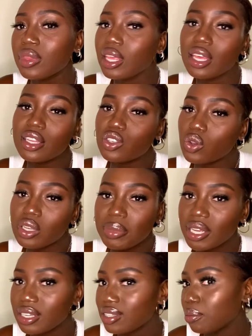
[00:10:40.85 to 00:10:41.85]
It's only
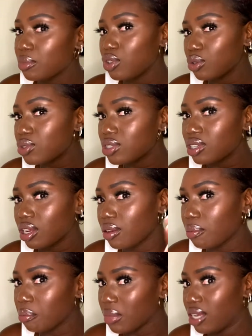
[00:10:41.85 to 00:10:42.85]
because I'm used to
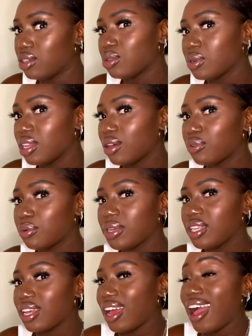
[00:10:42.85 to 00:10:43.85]
men doing that for me
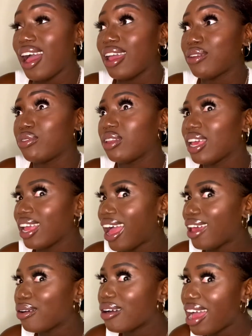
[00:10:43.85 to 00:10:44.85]
that I feel like I
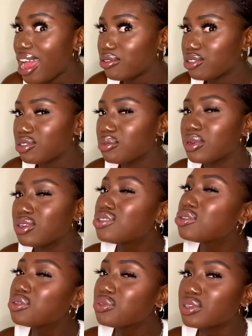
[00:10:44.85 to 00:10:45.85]
don't have to. But
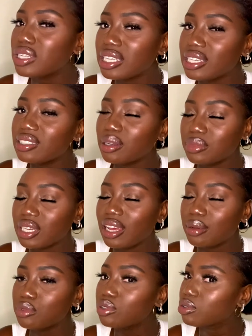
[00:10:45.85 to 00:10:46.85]
truthfully,
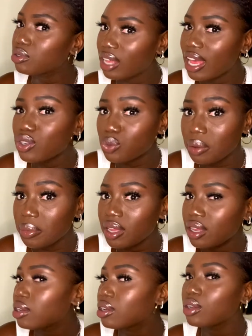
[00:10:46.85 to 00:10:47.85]
sometimes as
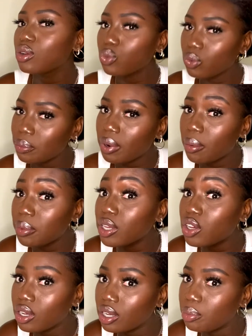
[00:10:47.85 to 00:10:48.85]
women, we probably
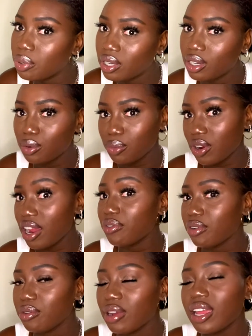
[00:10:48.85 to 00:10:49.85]
could put a little more
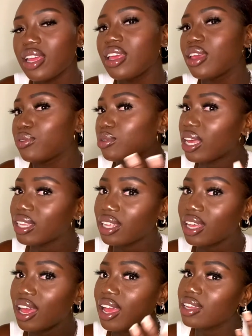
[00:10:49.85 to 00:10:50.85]
effort, right? If you like the
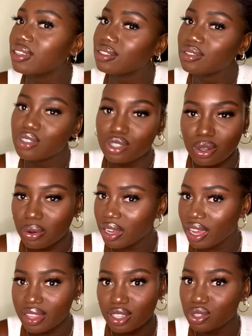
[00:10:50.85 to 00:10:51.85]
guy, show a
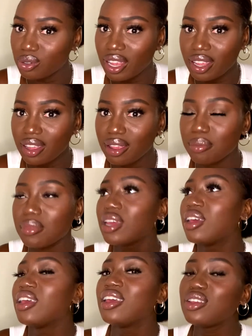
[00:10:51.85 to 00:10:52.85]
guy that you like him.
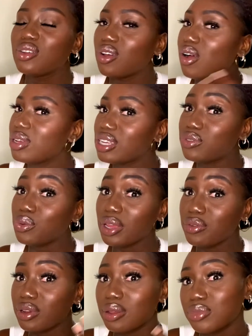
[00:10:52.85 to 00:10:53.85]
You don't always have to wait
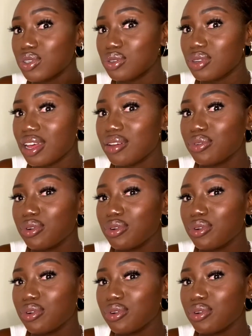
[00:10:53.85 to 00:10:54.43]
for him to do that for